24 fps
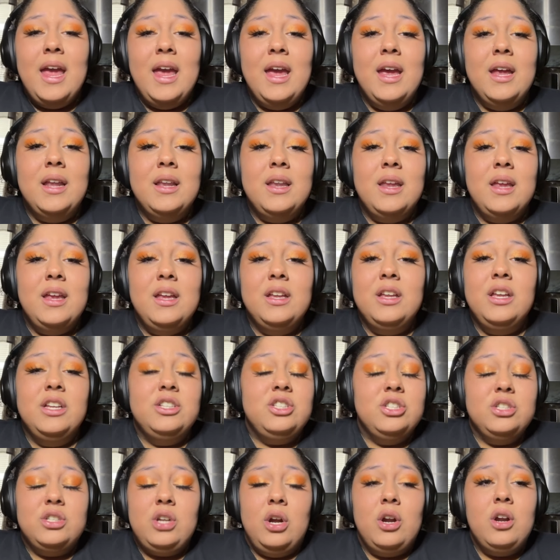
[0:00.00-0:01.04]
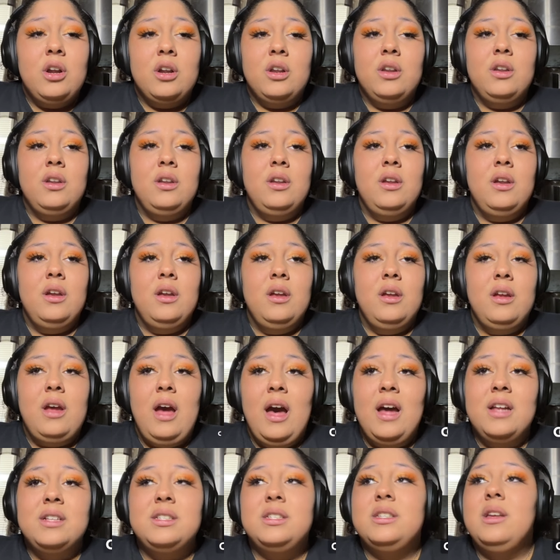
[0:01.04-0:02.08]
and it, it just hurt.
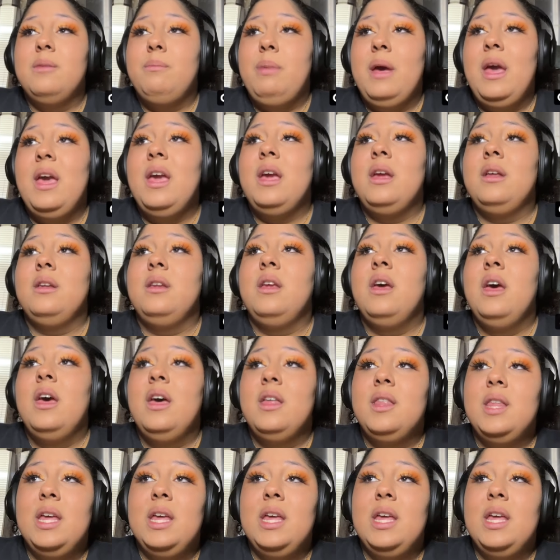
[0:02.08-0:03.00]
Constant pain.